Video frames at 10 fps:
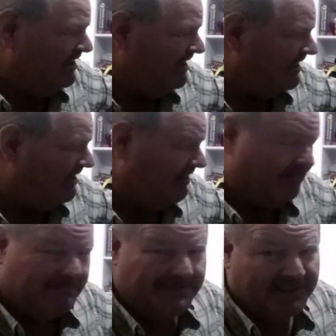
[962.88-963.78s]

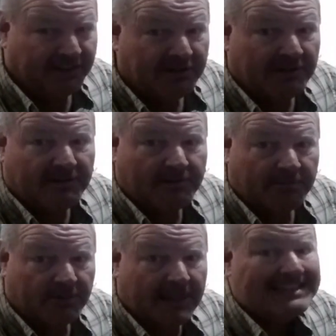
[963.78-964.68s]
There are,
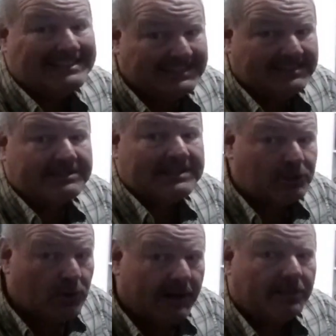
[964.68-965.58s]
like I said, there's a
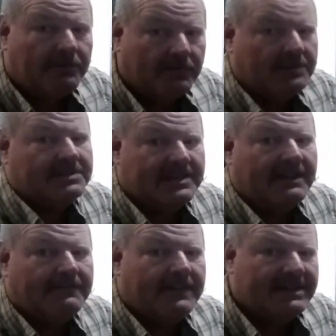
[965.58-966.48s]
trailer full of
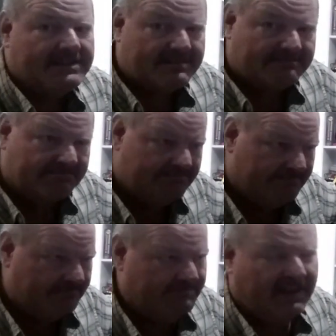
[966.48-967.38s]
stuff that
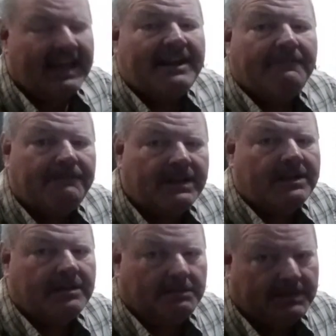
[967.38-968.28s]
I had to fit
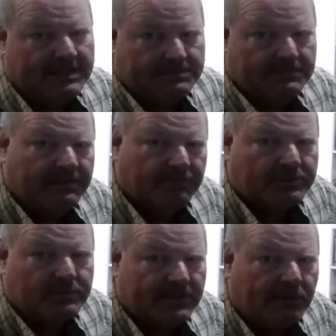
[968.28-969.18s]
into the basement,
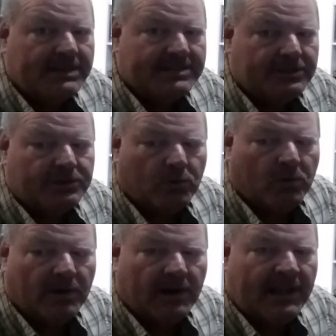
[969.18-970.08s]
which was no easy
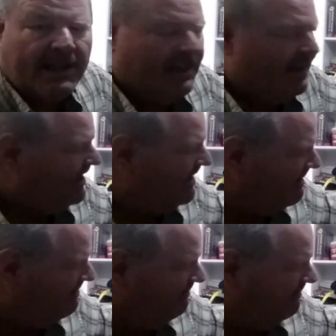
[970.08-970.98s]
chore.
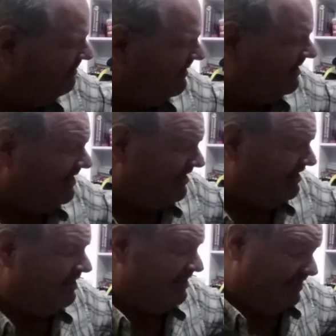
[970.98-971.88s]

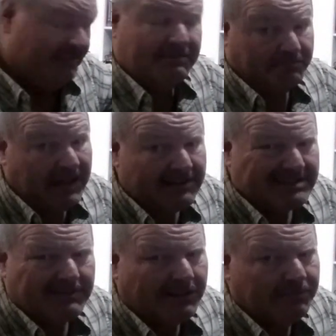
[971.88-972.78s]
The power
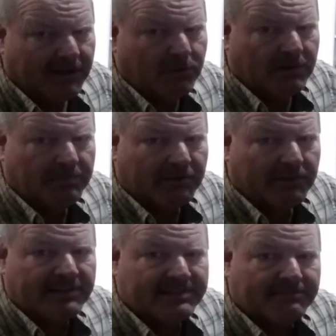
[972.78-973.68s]
supply may well be
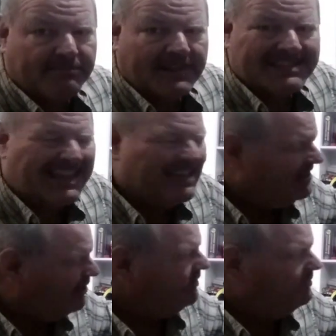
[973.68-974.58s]
around someplace. I
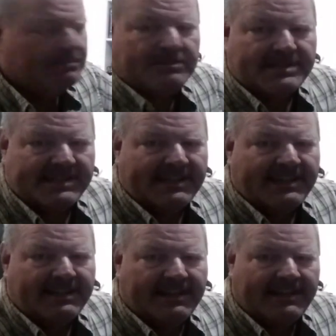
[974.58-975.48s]
don't remember
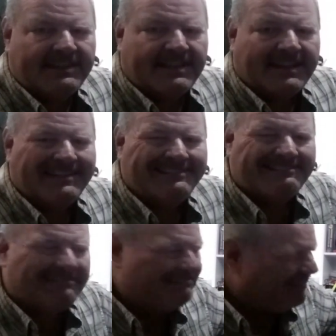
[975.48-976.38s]
seeing anything
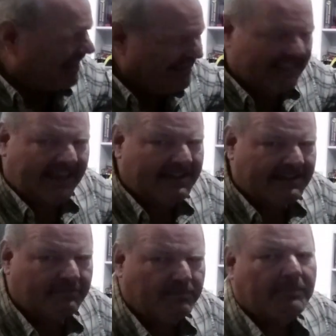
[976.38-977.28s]
like that,
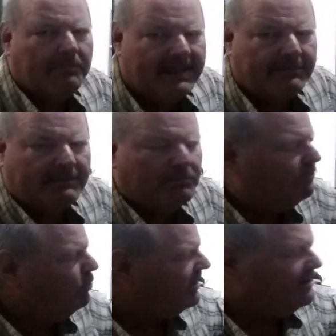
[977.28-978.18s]
but it may be.
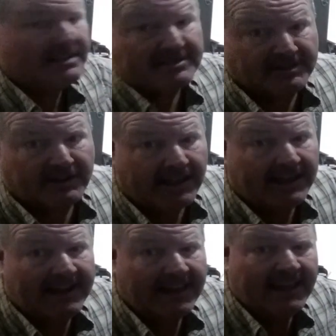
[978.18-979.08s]
But whether it is or
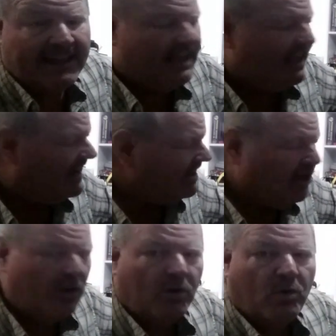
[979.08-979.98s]
not, I
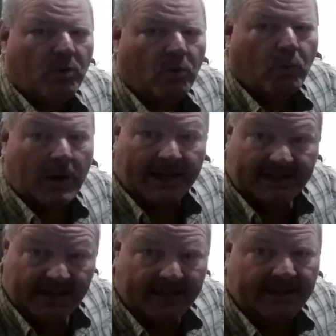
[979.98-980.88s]
know what I
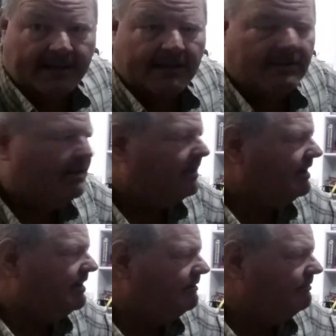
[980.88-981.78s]
need
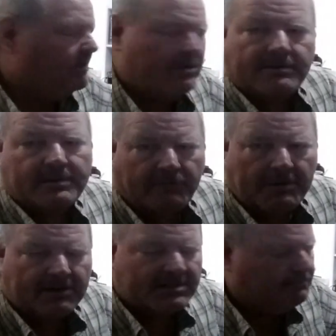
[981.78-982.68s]
in terms of a
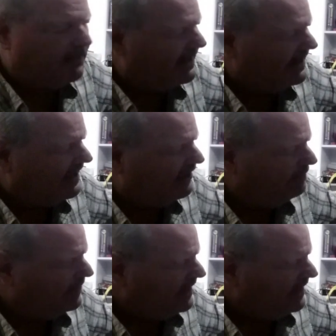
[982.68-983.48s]
power supply now.